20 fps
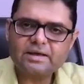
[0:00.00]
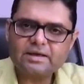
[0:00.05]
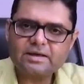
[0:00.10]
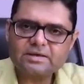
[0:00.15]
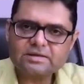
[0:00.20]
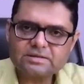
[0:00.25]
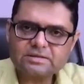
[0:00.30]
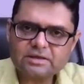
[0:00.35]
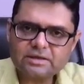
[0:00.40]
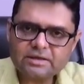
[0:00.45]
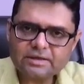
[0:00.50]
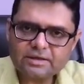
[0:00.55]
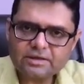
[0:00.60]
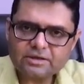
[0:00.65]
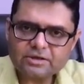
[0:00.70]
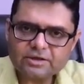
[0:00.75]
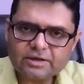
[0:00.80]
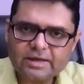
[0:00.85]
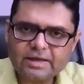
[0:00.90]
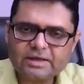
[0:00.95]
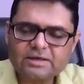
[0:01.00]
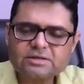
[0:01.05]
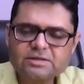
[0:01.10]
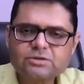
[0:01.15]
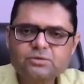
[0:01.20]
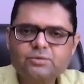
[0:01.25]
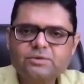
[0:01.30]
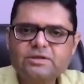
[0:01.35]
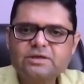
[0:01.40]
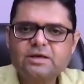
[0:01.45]
are certain
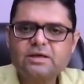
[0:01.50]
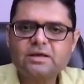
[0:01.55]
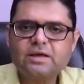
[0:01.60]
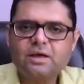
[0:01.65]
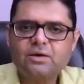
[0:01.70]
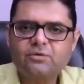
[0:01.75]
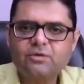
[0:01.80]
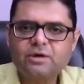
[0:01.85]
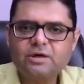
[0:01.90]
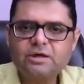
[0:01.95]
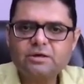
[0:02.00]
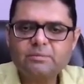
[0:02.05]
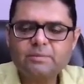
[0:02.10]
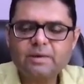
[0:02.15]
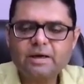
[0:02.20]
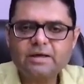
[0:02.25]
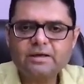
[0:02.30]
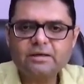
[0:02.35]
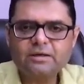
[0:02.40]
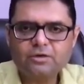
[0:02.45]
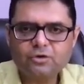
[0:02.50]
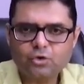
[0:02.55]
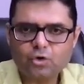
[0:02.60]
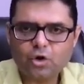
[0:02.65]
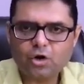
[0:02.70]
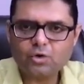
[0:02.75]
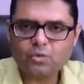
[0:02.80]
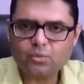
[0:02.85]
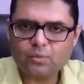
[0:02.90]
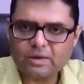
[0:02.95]
traits which are governed by
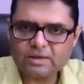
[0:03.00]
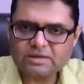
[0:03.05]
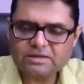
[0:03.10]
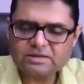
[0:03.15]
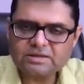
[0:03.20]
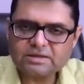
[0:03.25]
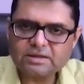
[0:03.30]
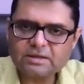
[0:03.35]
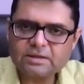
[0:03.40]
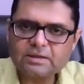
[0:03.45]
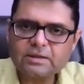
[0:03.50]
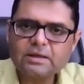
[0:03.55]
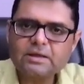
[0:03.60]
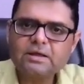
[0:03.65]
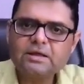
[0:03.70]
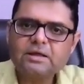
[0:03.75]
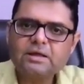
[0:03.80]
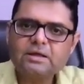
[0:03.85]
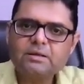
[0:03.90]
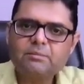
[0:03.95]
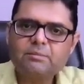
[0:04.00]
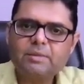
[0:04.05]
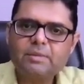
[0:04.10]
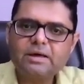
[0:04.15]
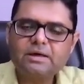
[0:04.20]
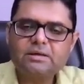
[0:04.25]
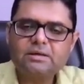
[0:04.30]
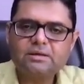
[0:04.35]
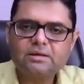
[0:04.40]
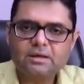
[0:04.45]
not one gene
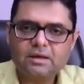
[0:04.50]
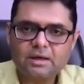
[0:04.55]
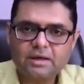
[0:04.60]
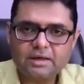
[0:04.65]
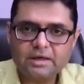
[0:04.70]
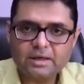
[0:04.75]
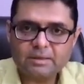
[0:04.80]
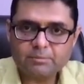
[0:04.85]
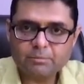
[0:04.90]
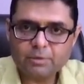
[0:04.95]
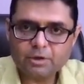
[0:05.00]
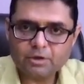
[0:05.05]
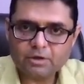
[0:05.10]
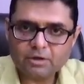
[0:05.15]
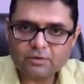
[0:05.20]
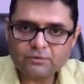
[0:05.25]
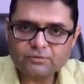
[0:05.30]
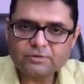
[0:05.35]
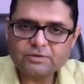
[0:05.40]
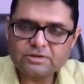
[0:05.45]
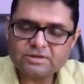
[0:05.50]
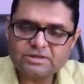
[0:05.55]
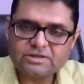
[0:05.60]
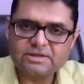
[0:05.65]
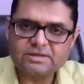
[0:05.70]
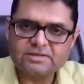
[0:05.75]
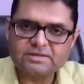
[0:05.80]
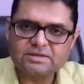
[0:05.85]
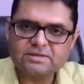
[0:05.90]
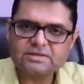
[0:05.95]
but a number of
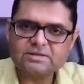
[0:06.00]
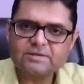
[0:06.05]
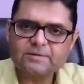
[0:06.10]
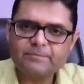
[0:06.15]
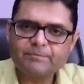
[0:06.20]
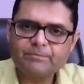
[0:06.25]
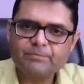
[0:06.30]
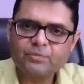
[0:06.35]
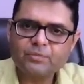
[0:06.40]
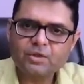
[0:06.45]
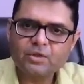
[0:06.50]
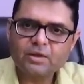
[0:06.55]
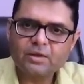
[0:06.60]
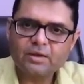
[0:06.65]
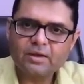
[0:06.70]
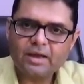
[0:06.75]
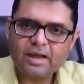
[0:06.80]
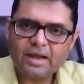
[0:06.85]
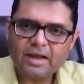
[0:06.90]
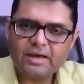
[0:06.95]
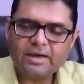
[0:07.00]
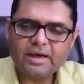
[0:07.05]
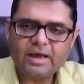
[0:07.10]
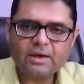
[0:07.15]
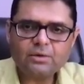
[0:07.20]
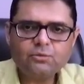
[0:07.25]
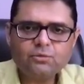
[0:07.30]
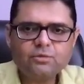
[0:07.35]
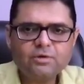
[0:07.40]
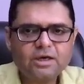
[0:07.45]
genes. And
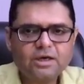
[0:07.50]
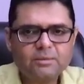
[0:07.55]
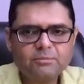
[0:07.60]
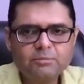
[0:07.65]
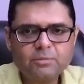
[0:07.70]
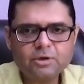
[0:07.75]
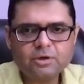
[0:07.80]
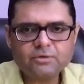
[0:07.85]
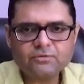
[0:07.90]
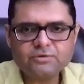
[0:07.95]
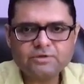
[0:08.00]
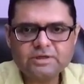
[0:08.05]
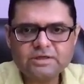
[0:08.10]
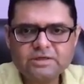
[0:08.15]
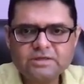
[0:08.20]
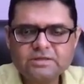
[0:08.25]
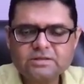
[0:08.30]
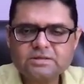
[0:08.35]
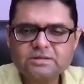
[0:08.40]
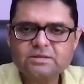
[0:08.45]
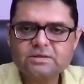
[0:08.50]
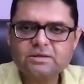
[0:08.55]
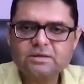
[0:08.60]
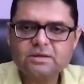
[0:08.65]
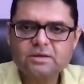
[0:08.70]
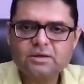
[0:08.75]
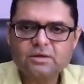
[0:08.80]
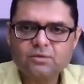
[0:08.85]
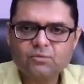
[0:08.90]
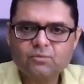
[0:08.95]
now number of genes
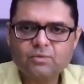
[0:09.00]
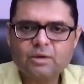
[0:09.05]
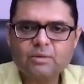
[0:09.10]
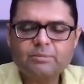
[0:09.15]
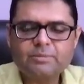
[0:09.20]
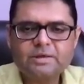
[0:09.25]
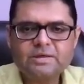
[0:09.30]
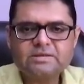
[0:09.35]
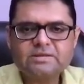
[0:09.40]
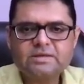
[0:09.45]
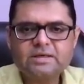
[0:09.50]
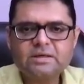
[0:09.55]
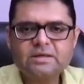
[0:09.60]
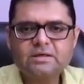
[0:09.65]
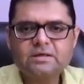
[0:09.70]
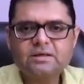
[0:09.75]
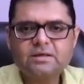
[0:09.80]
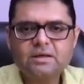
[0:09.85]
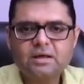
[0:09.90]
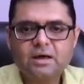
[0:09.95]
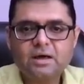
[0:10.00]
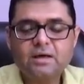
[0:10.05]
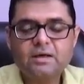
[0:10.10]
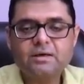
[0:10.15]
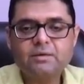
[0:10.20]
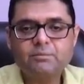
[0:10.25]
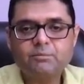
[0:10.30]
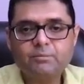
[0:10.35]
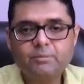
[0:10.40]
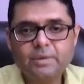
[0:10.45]
will present a
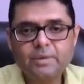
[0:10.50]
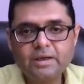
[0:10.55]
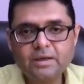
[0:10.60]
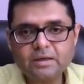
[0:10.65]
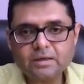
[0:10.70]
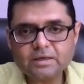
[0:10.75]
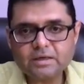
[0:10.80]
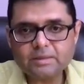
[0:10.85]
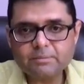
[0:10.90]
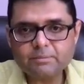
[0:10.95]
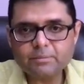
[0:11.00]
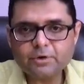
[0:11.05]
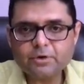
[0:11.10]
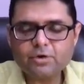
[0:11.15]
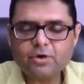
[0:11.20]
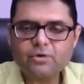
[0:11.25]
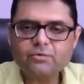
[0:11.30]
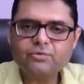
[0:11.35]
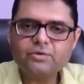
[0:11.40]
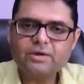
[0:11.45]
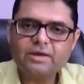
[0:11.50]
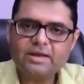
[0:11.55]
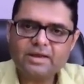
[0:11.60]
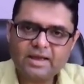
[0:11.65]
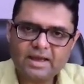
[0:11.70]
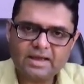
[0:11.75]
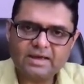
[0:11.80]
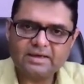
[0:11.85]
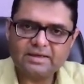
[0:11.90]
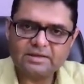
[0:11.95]
bigger number of
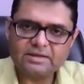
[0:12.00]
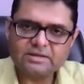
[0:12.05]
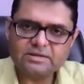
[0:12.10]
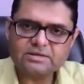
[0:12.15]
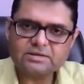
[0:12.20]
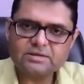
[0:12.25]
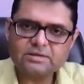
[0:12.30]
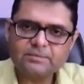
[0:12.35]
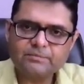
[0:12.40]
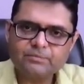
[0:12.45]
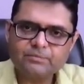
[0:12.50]
alleles.